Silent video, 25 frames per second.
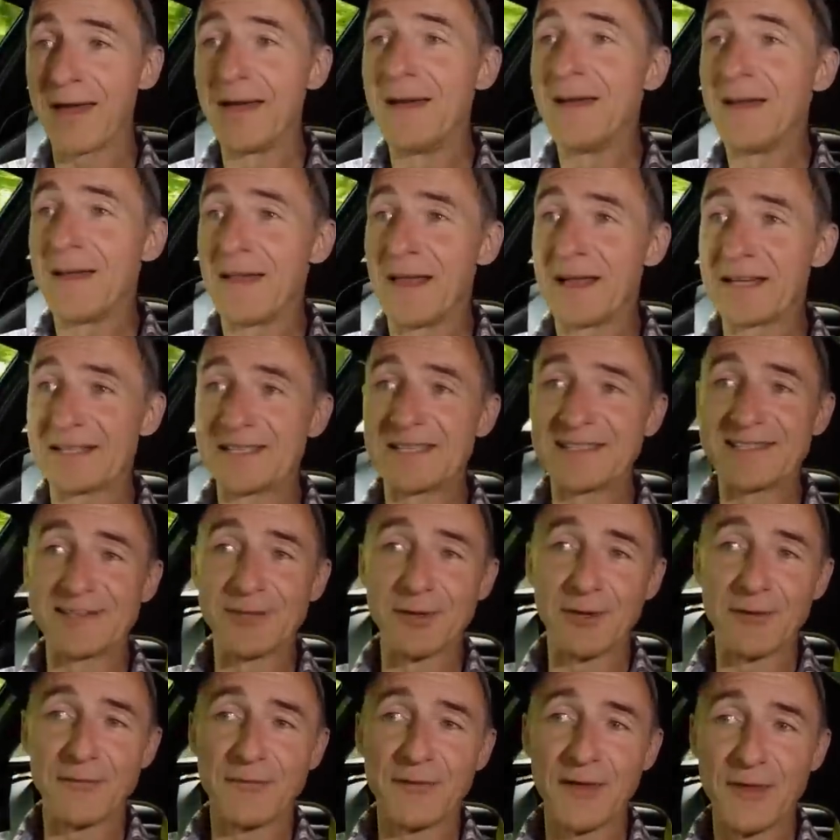That's the
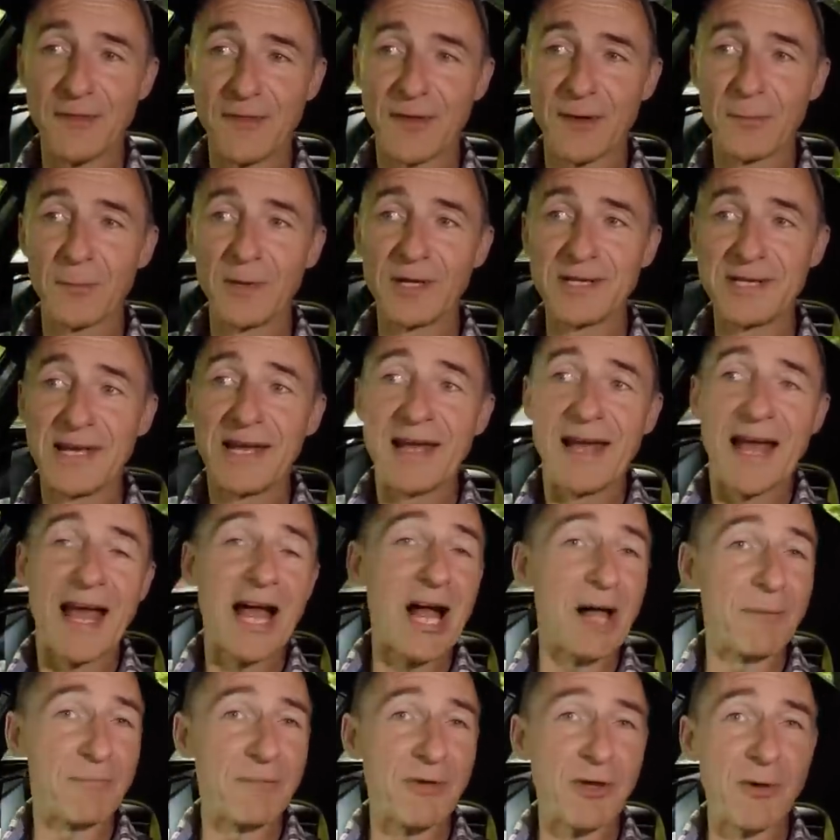sort of thing that would
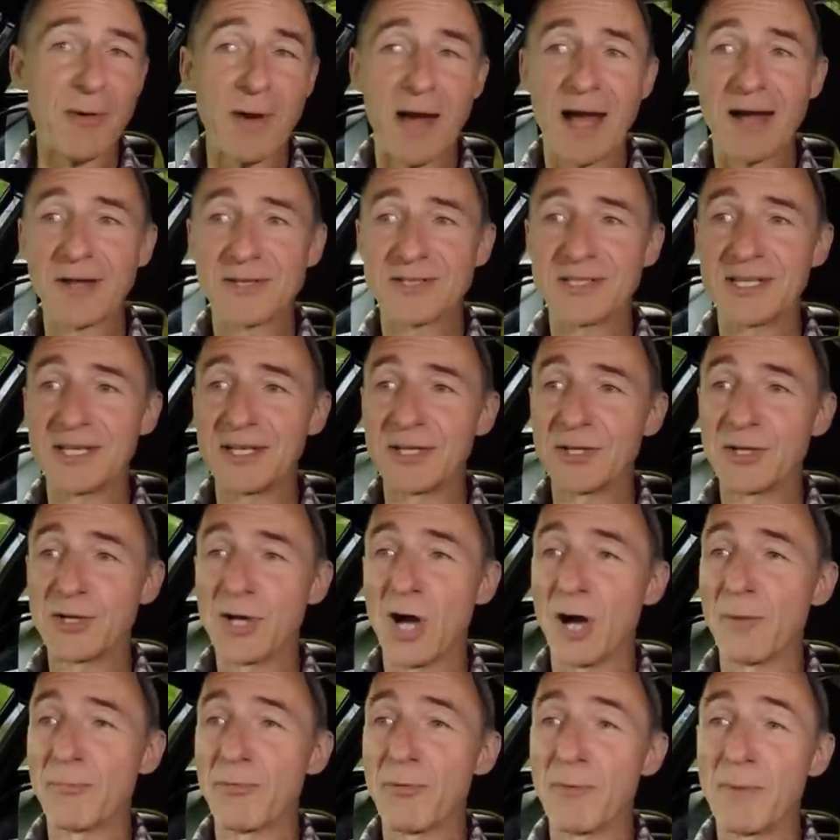help you out in
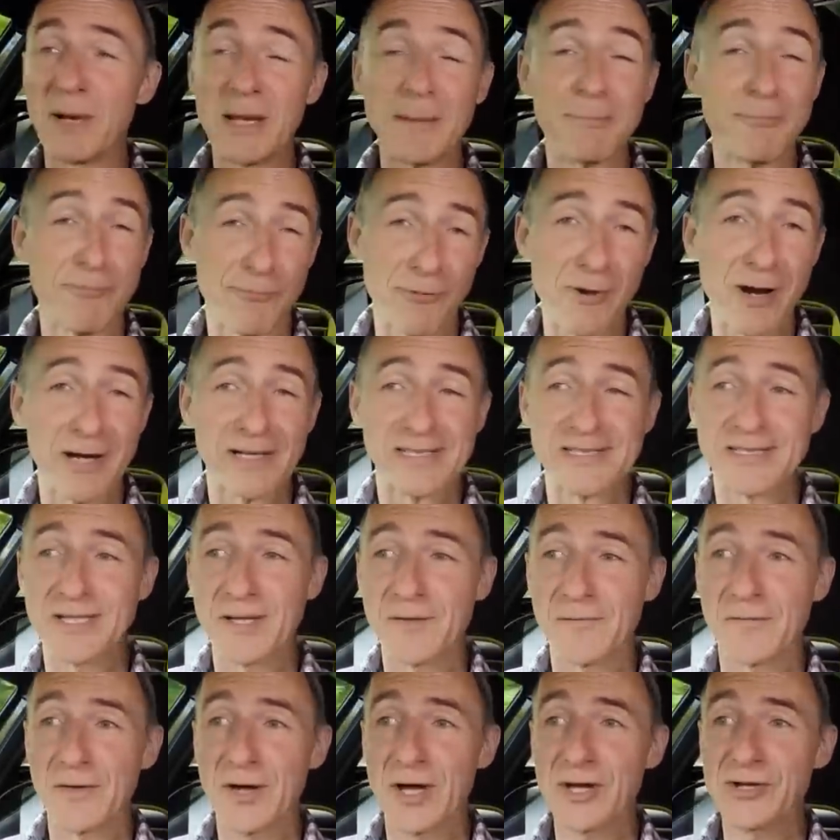comparably
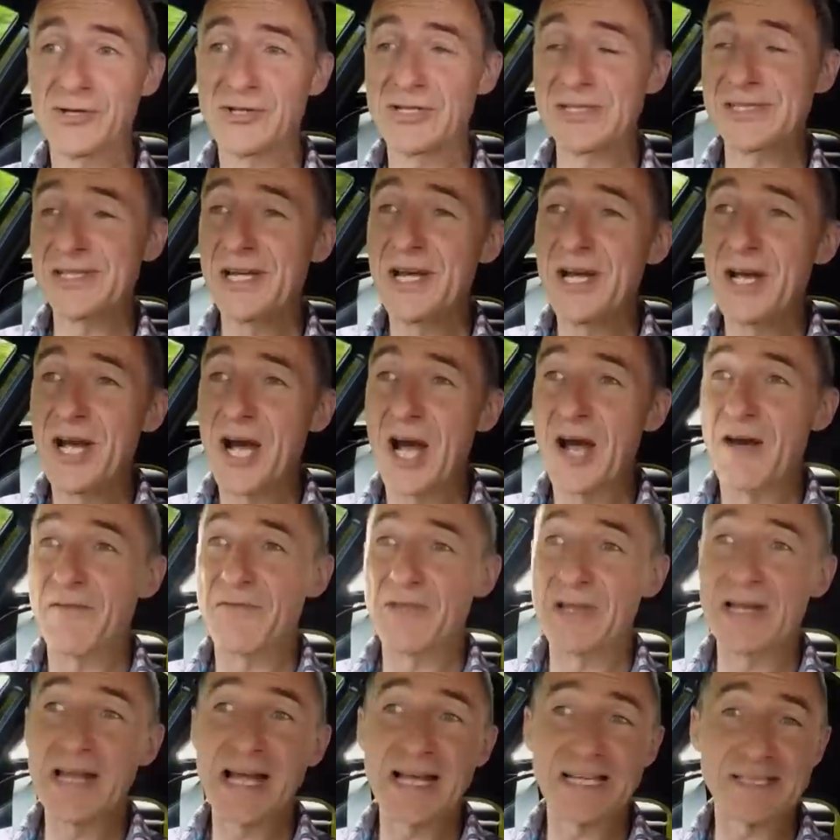pricier versions of
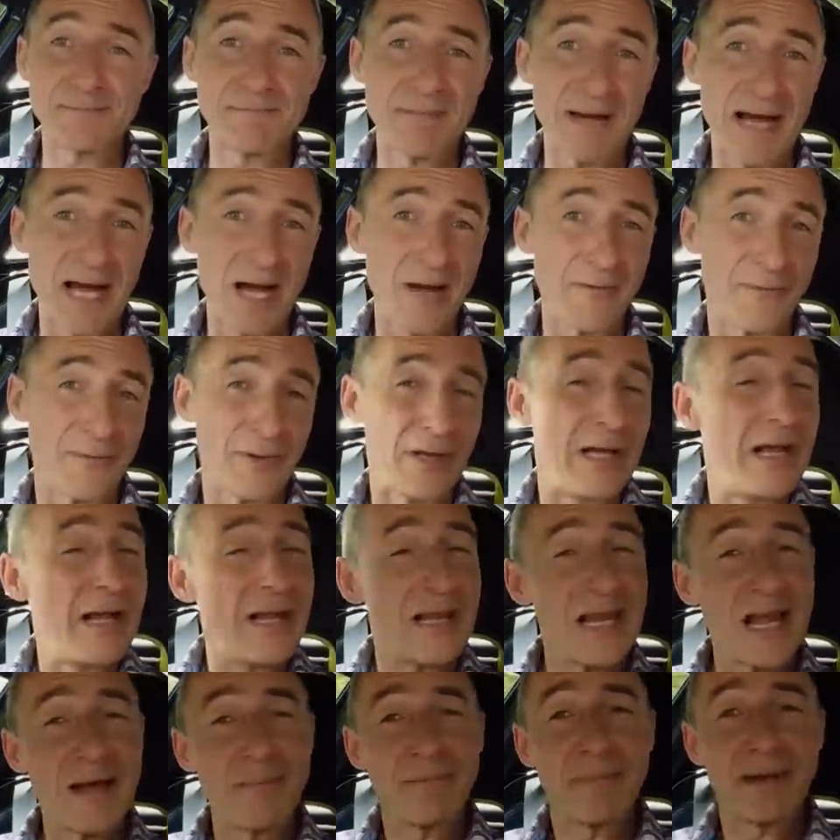the less powerful
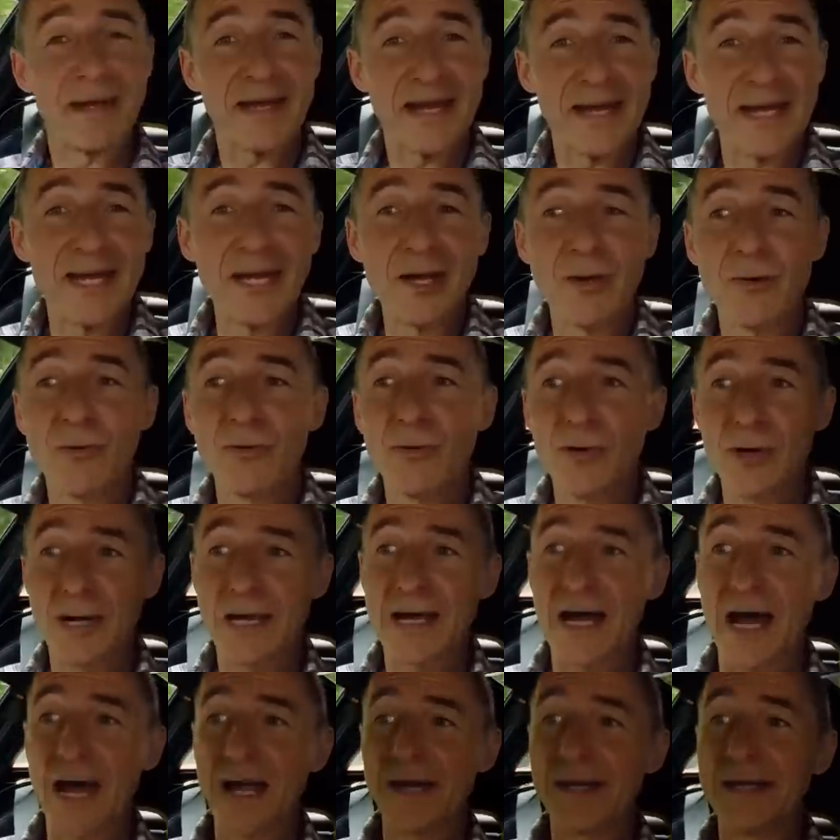Lamborghini
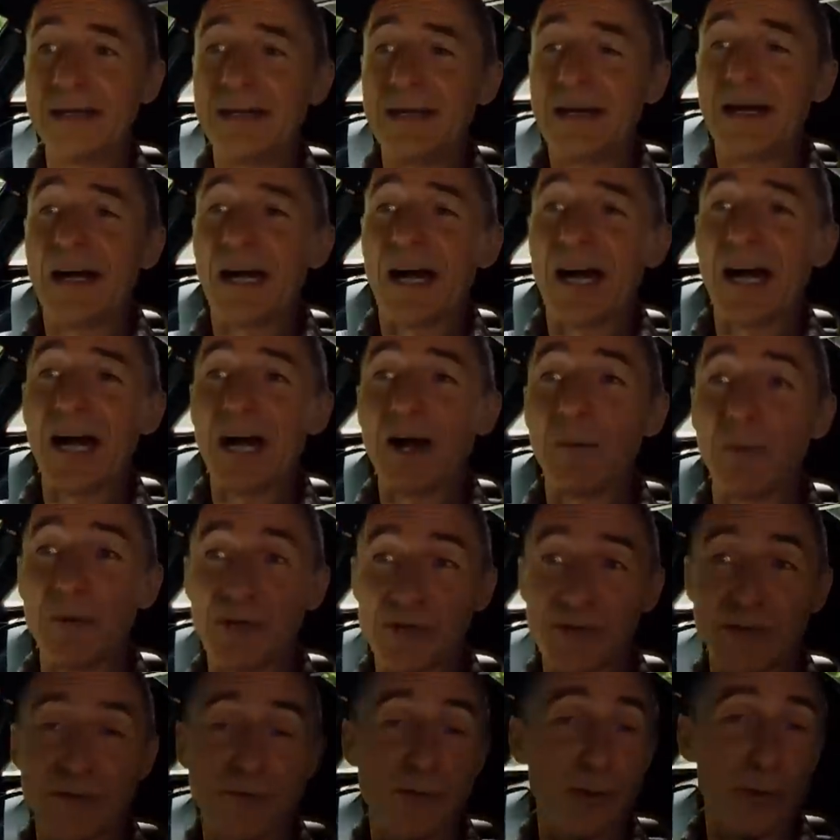Huracan, uh,
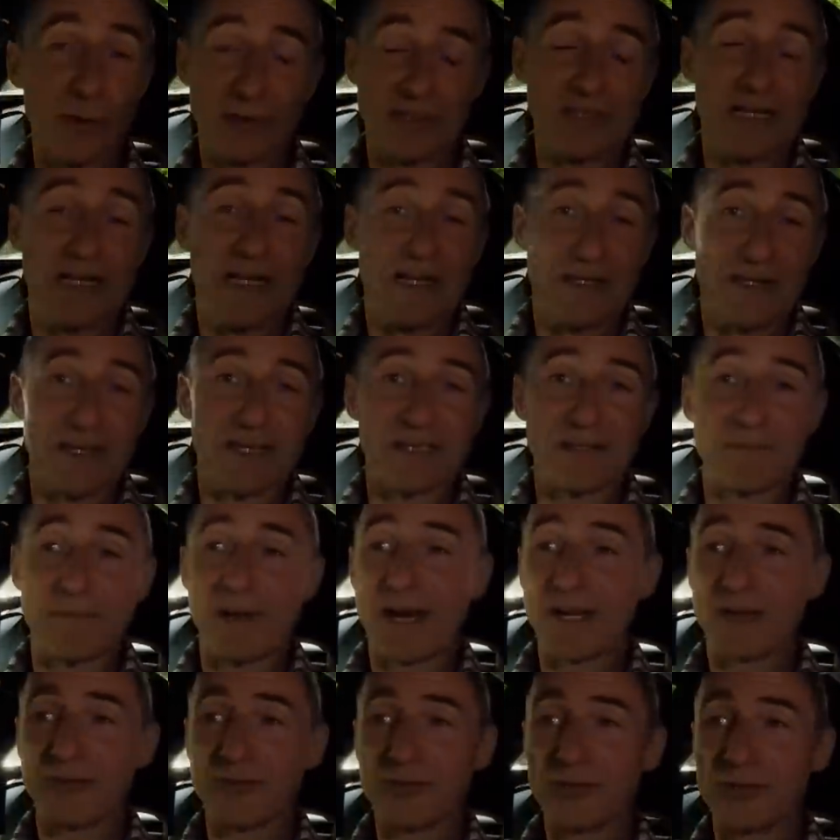which of course doesn't
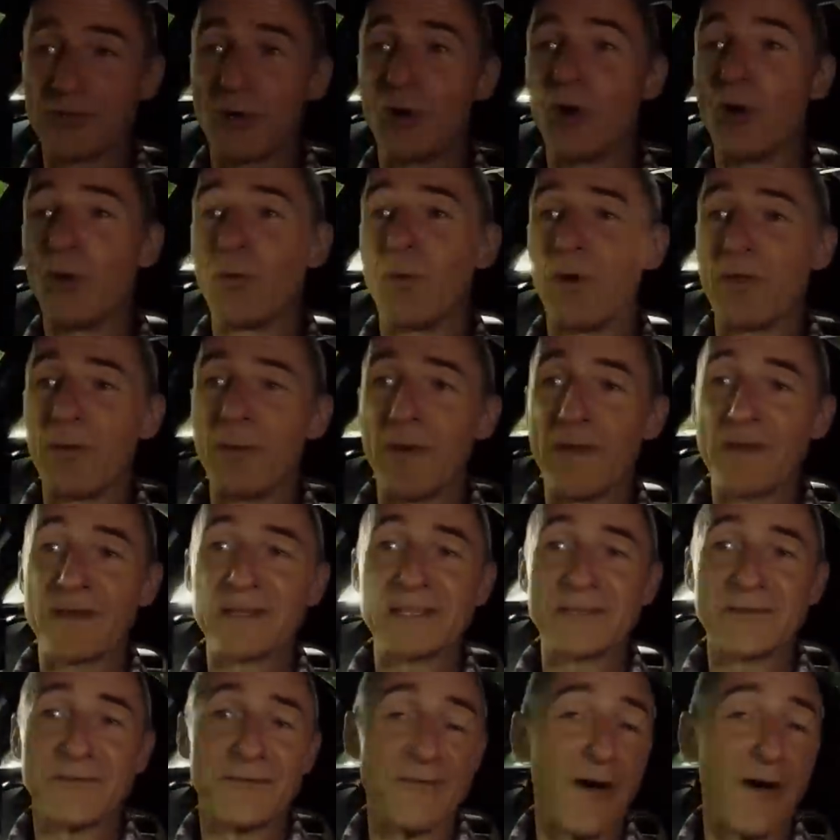matter at all when the weather's